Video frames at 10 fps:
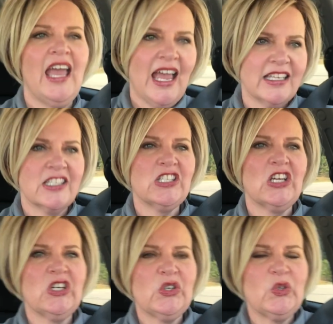And
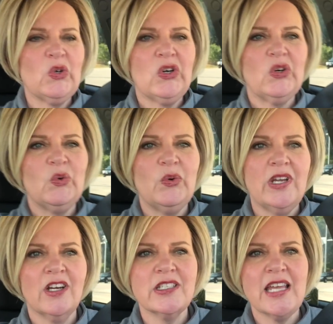so we
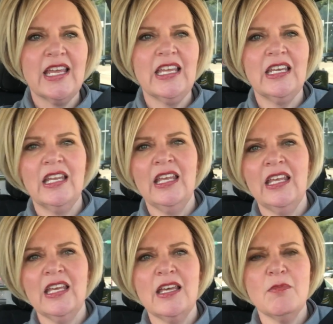are taking
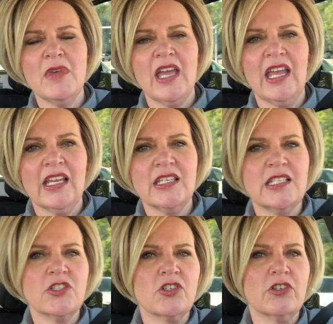him and
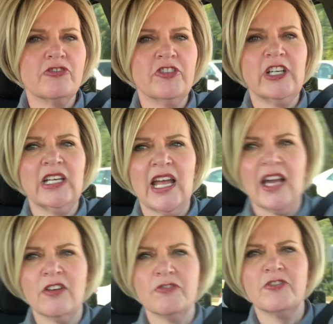his girlfriend
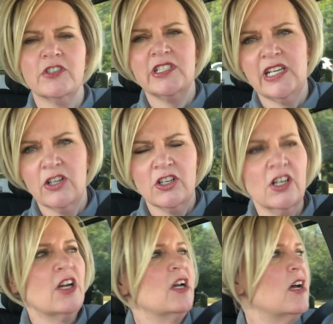out for dinner
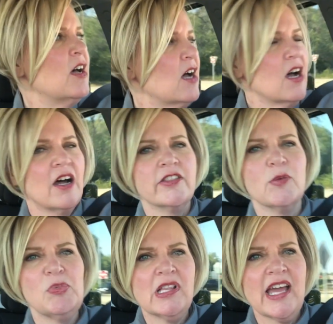on the
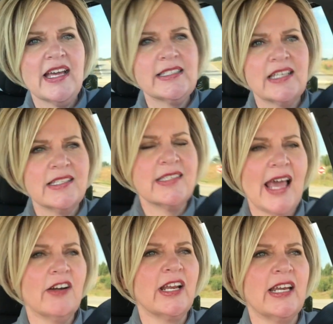plaza
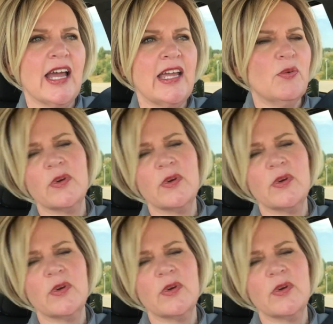Saturday night.